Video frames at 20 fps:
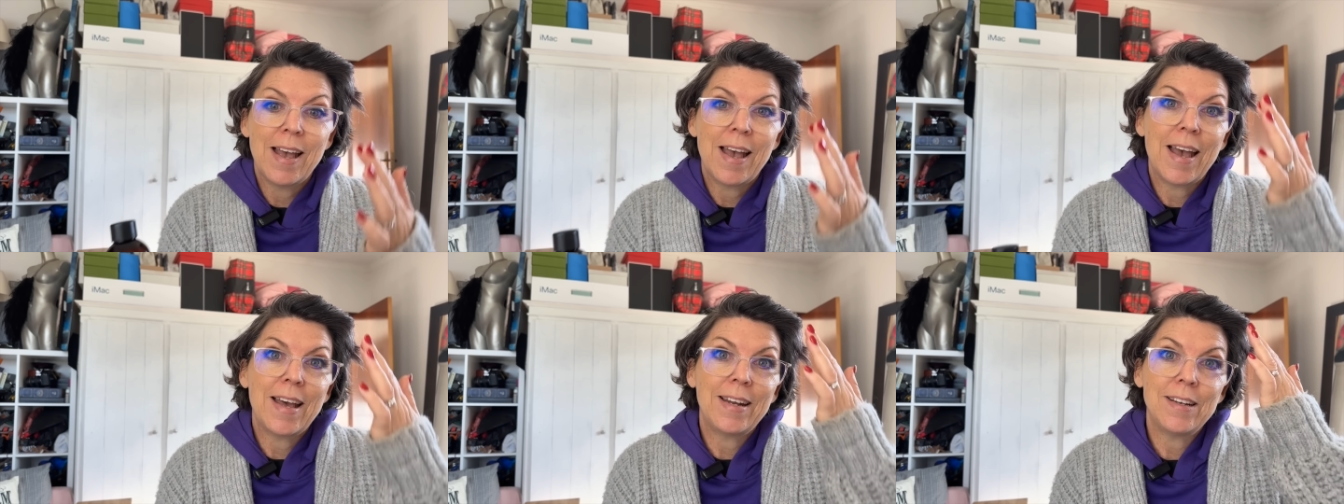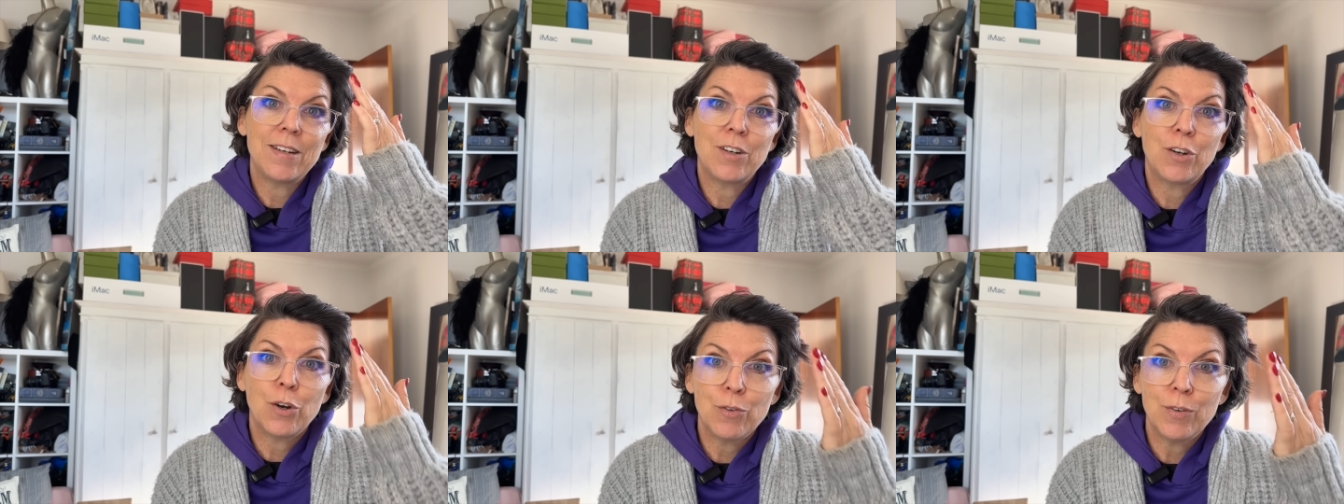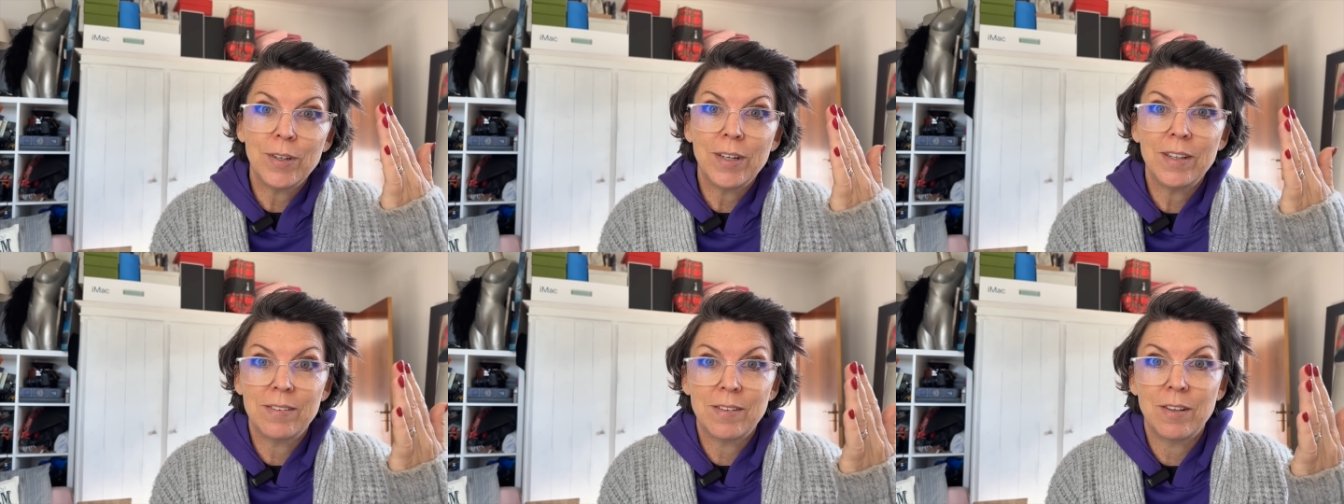and it got
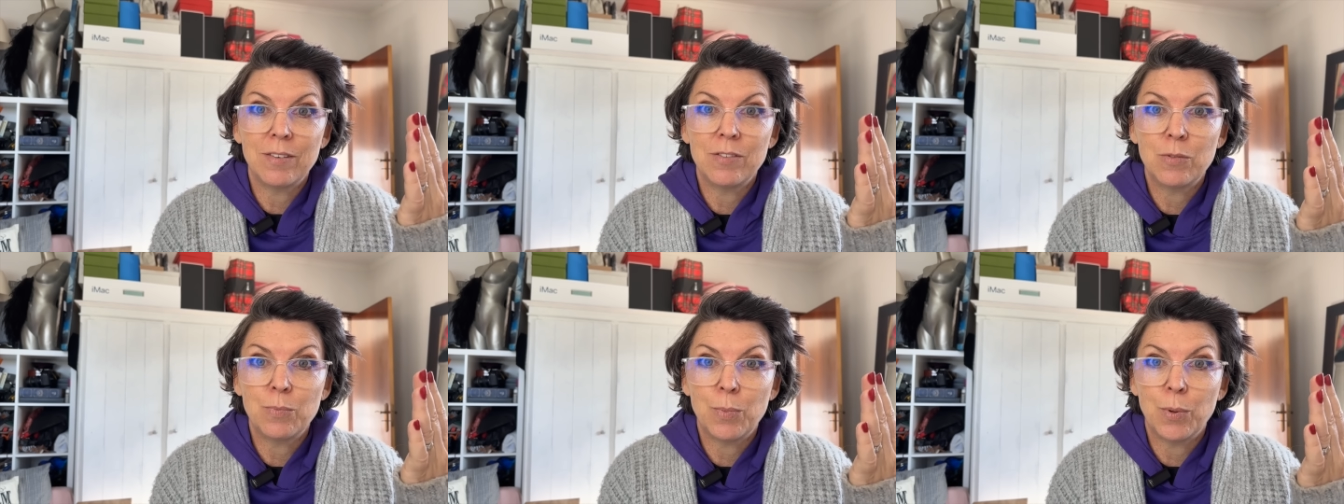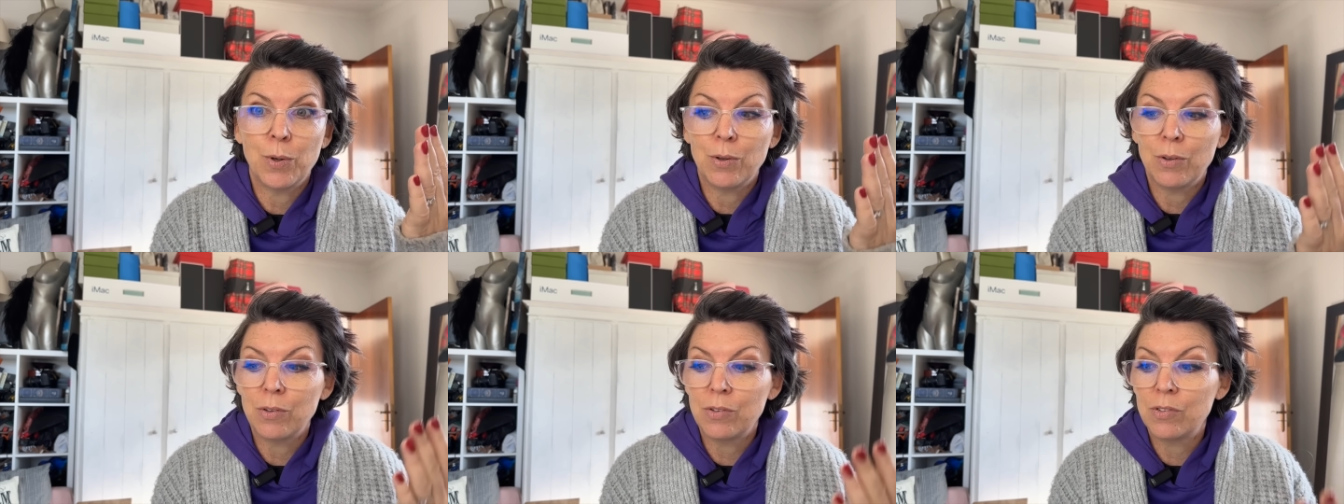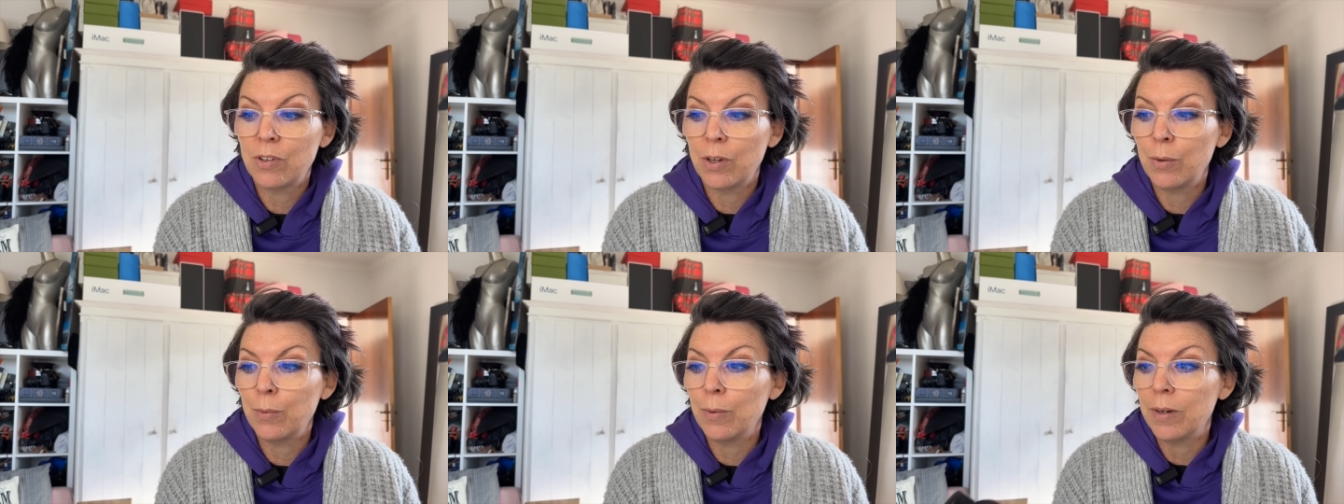rid of sunspots.
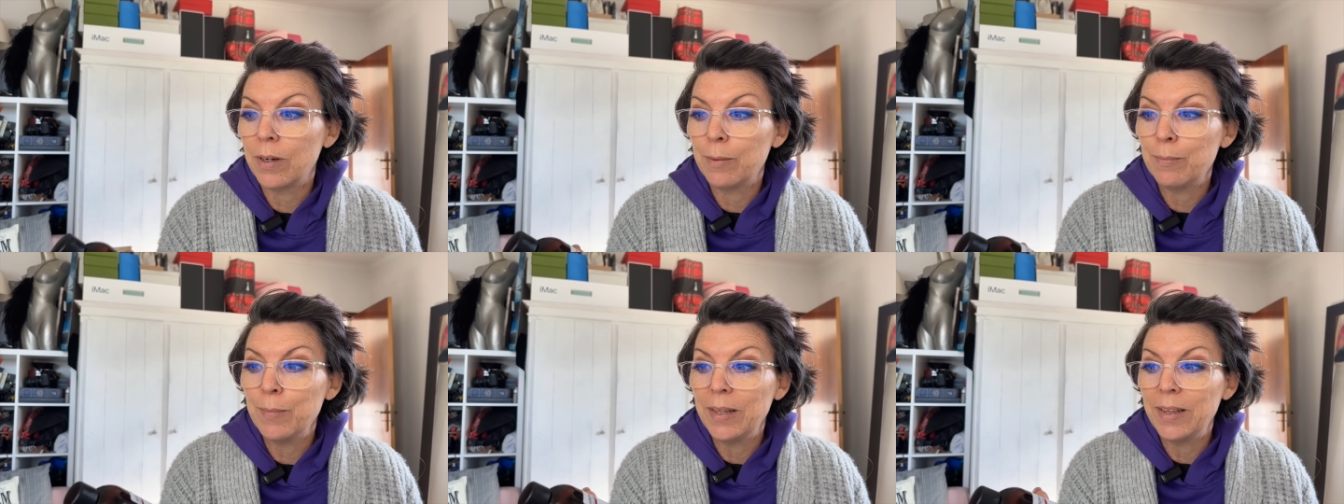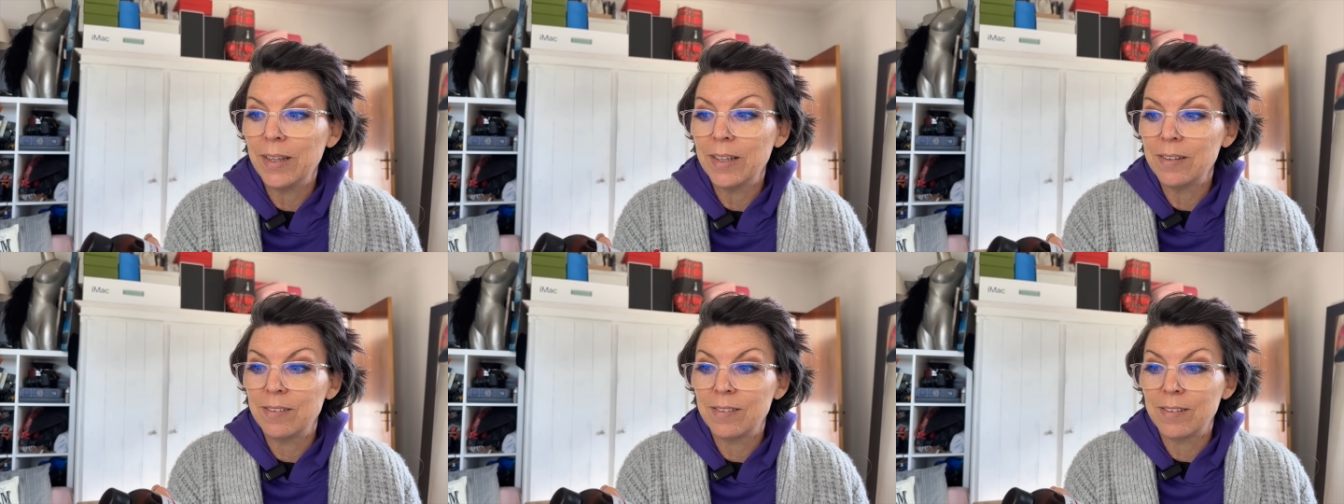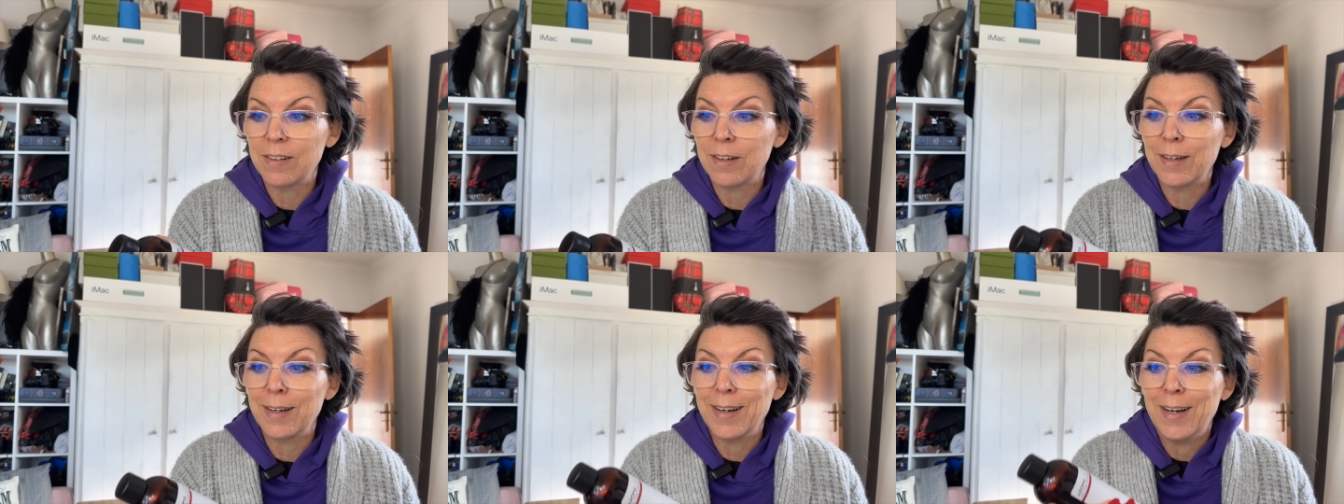So, I mean, this
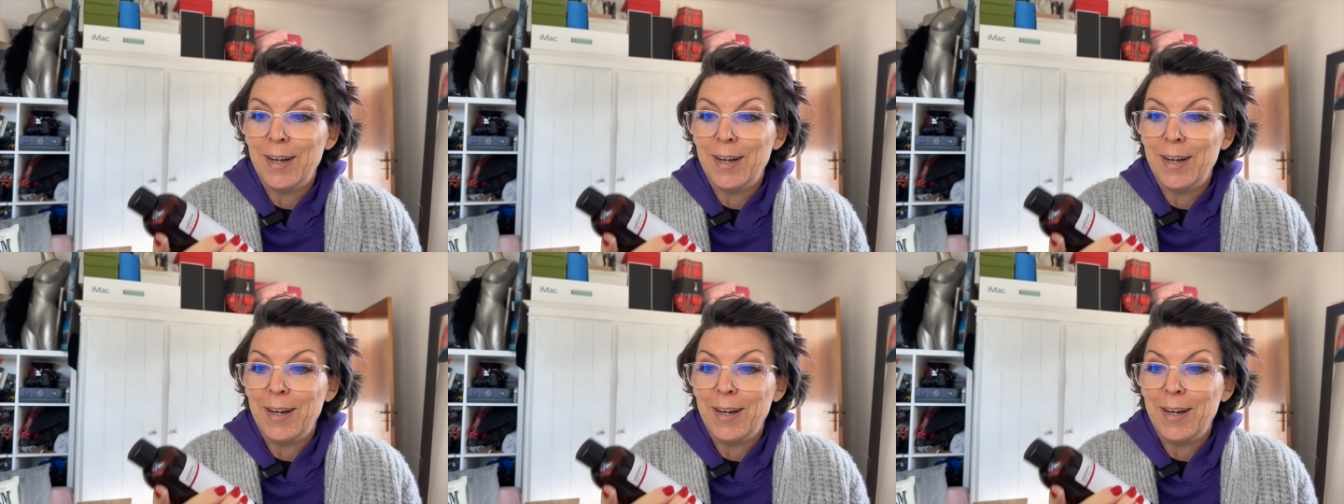uh,